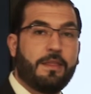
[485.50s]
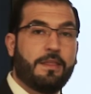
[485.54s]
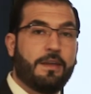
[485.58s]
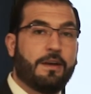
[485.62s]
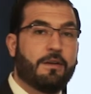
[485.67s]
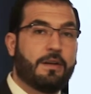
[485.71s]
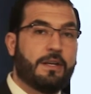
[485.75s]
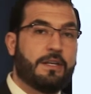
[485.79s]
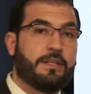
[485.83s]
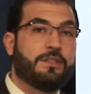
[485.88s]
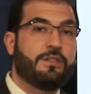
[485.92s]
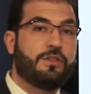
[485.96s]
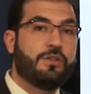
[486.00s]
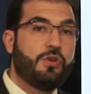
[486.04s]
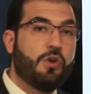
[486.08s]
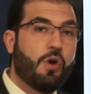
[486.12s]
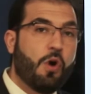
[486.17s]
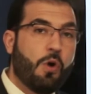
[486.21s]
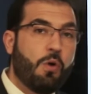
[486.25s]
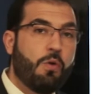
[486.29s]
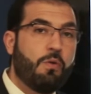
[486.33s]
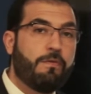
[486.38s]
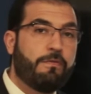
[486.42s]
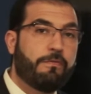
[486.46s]
there is
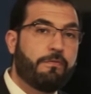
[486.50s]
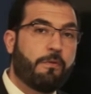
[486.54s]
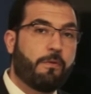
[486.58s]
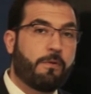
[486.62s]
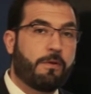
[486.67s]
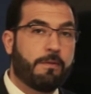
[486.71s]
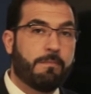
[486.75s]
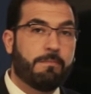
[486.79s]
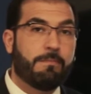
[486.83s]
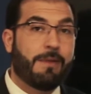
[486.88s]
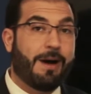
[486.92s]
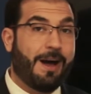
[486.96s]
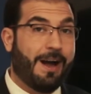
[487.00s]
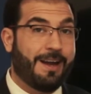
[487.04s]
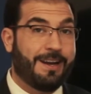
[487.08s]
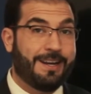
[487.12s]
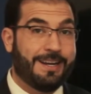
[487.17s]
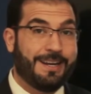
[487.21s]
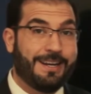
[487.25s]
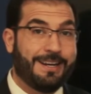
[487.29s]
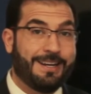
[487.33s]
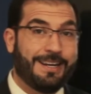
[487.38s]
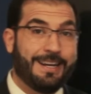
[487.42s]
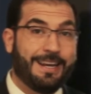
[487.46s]
no foreign
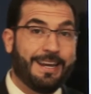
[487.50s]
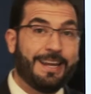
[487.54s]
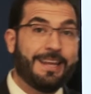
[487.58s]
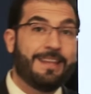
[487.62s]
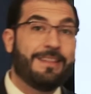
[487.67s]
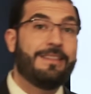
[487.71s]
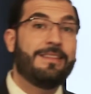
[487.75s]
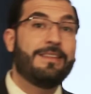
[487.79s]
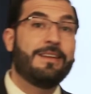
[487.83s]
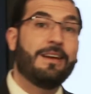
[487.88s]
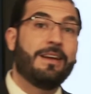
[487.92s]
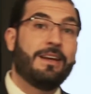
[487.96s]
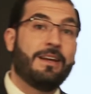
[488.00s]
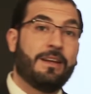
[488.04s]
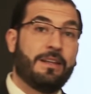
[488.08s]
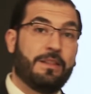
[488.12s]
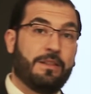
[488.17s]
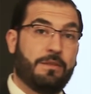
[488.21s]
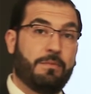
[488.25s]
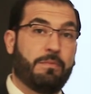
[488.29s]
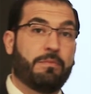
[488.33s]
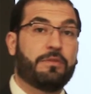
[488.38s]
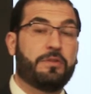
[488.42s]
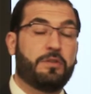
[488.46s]
body in
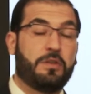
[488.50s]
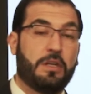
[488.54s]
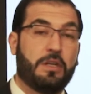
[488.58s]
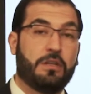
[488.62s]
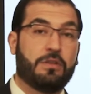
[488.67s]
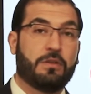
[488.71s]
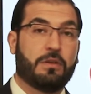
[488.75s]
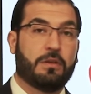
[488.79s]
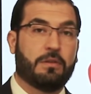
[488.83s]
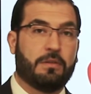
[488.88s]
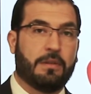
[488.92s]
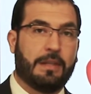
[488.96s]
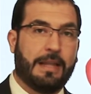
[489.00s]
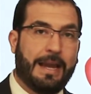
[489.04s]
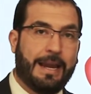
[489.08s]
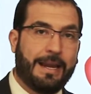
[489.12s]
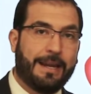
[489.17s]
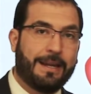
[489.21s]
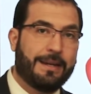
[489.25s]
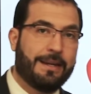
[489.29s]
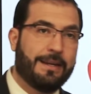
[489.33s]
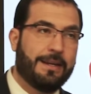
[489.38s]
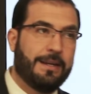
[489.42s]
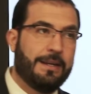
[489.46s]
the procedure,
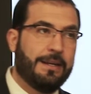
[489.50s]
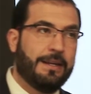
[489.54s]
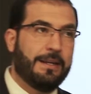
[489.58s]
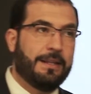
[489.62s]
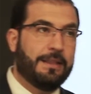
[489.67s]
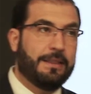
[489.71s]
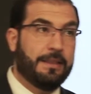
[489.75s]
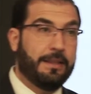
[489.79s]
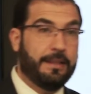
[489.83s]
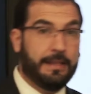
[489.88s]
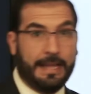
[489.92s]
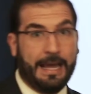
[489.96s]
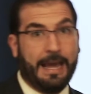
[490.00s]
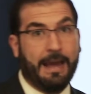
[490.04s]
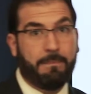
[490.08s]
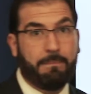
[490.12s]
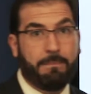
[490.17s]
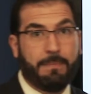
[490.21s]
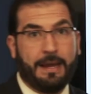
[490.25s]
like the lap